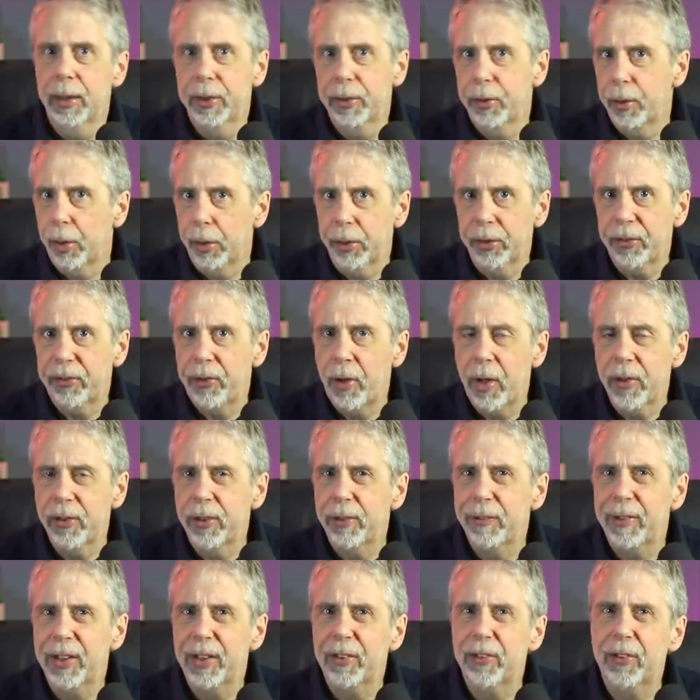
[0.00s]
Not a
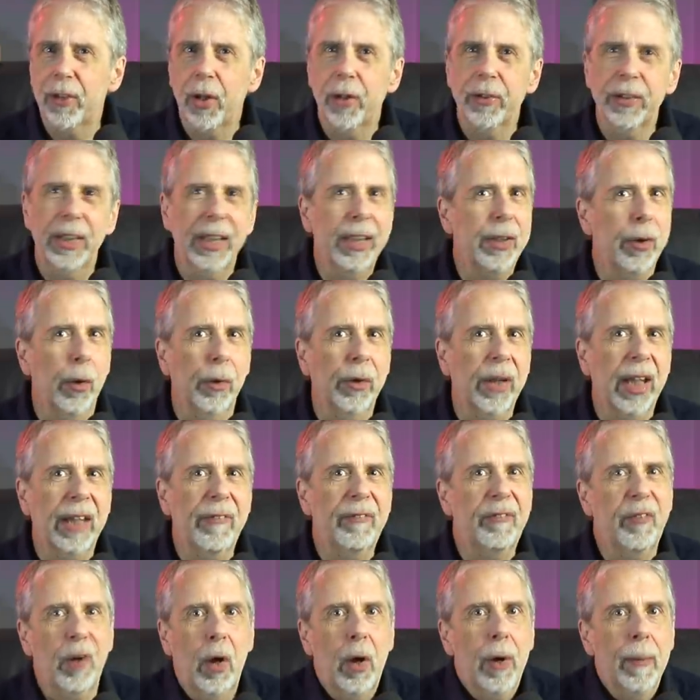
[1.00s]
scientific study, not a
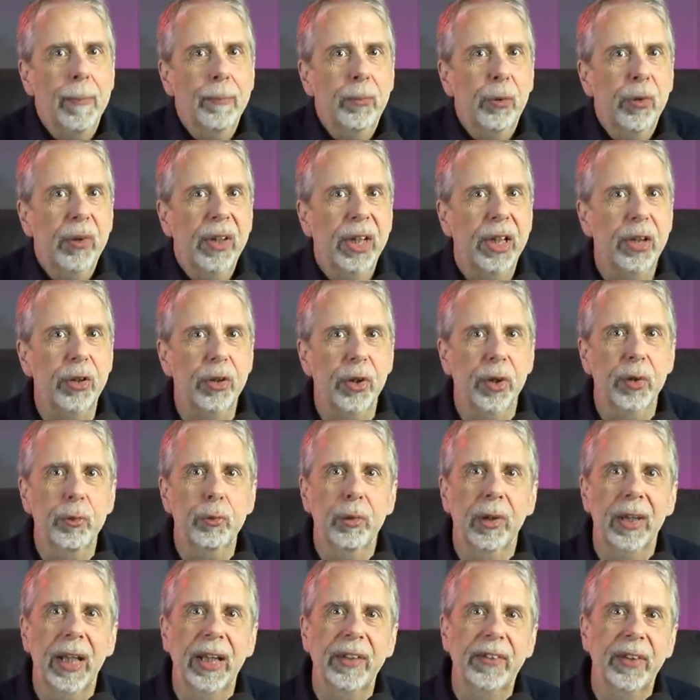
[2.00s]
firm prediction
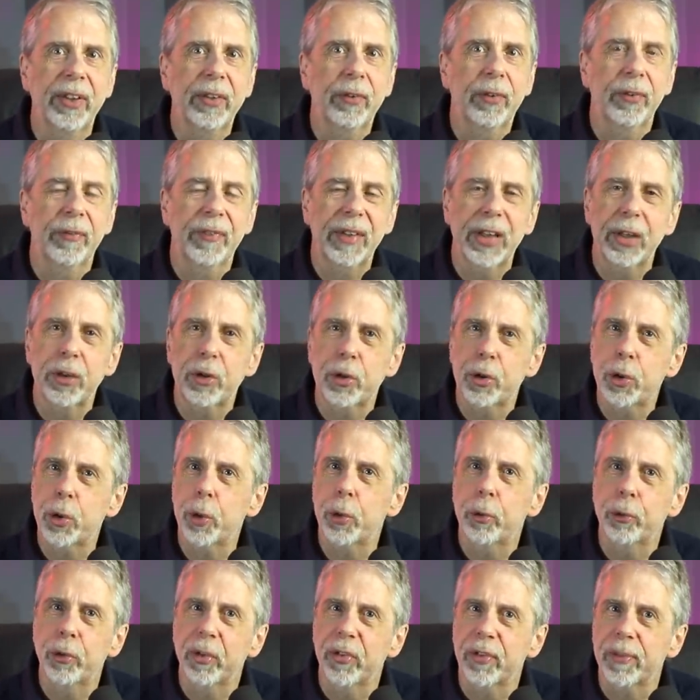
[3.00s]
relating to the
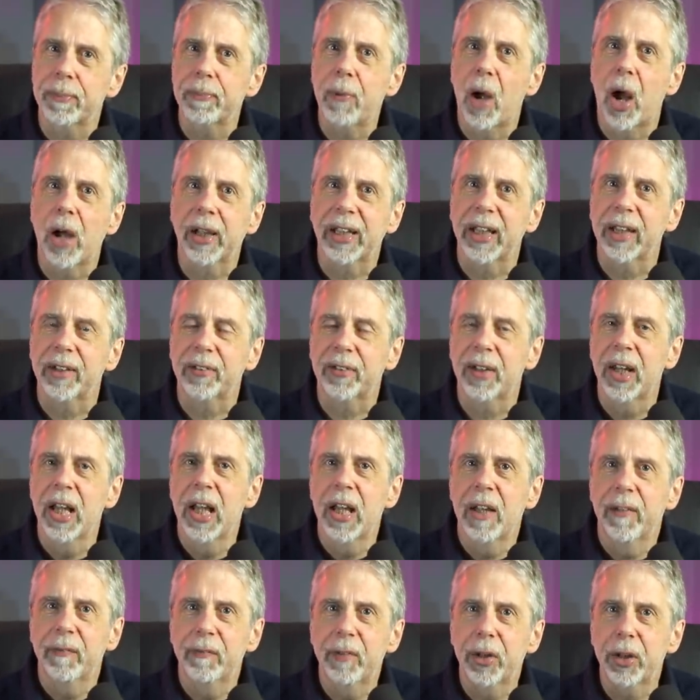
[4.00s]
insurance market
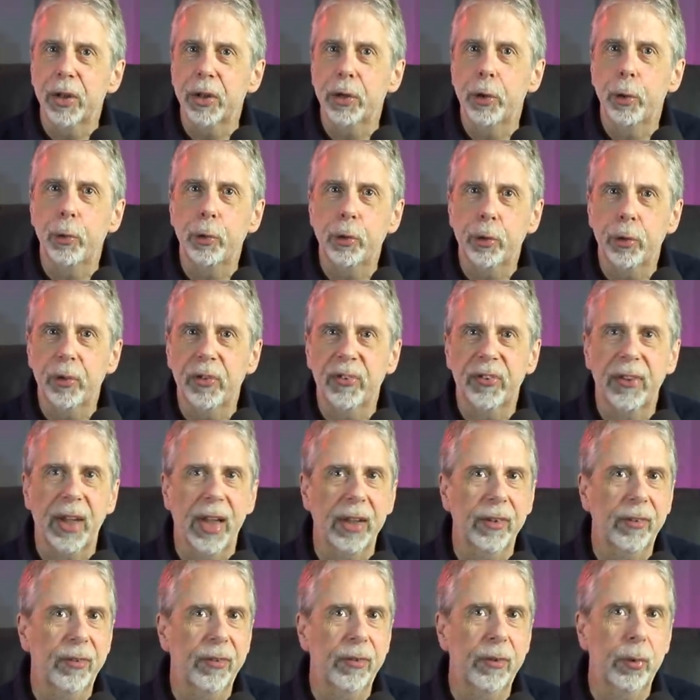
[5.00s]
that you should
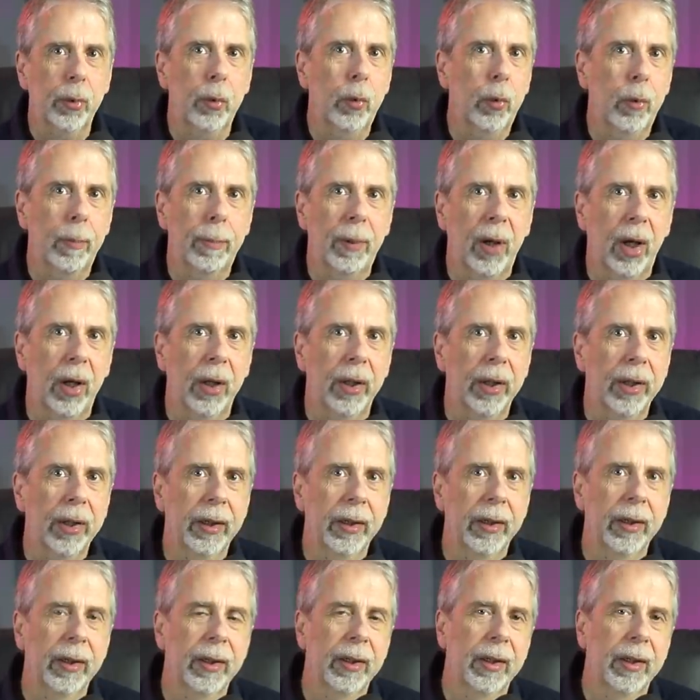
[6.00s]
set store by.